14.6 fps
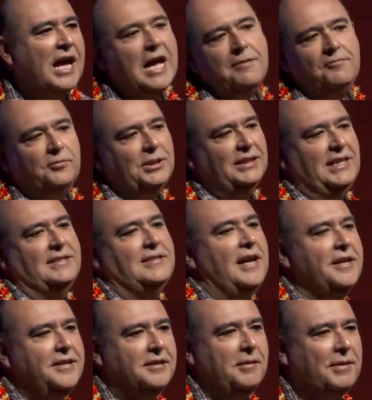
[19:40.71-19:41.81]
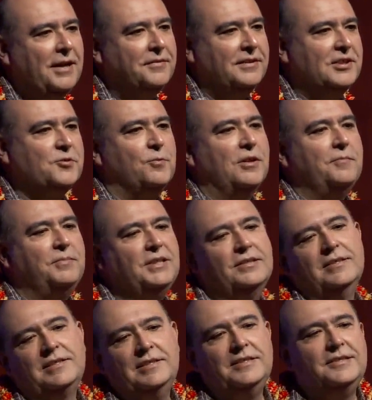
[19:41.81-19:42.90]
I'm really excited about this one
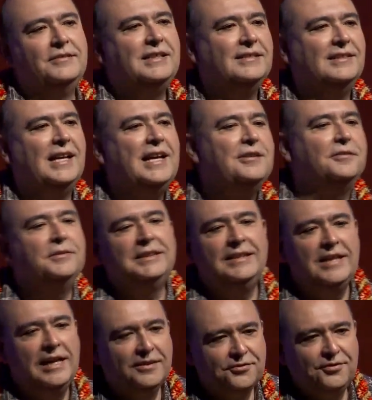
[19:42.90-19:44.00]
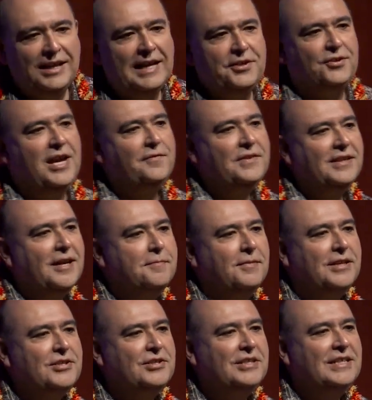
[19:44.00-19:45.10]
because, you know, I don't really like driving that
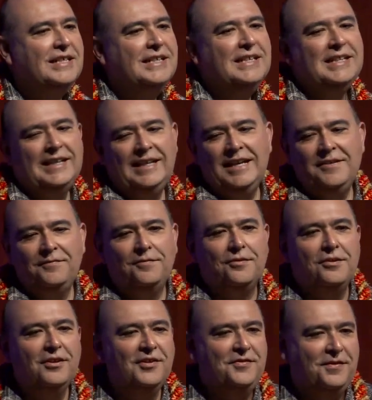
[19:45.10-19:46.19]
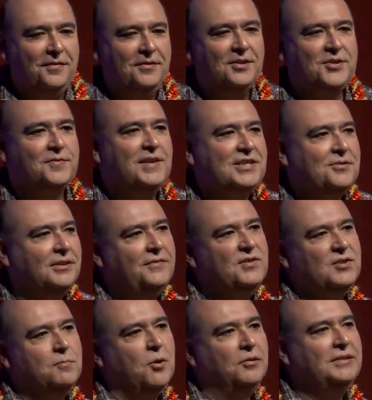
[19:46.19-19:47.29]
much. And for all of those of us who live
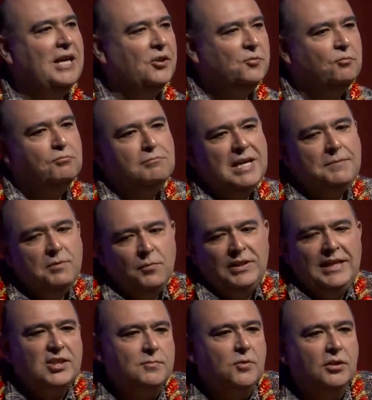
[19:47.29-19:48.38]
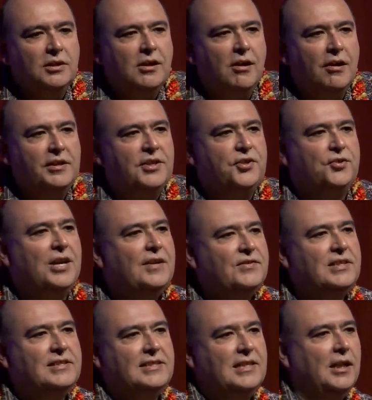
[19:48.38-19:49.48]
in small towns, maybe we need a small car that
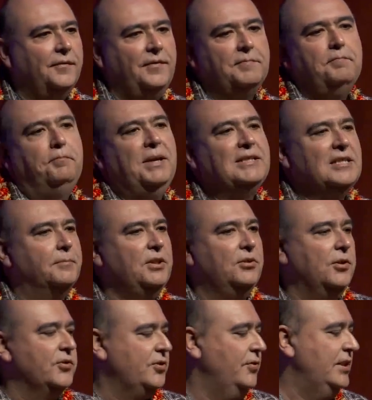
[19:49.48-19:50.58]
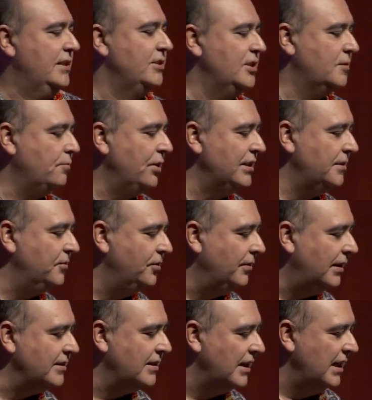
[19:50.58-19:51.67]
drives itself and picks up the groceries and just brings them to
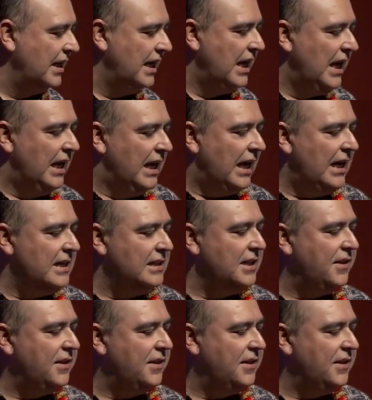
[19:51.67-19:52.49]
us. And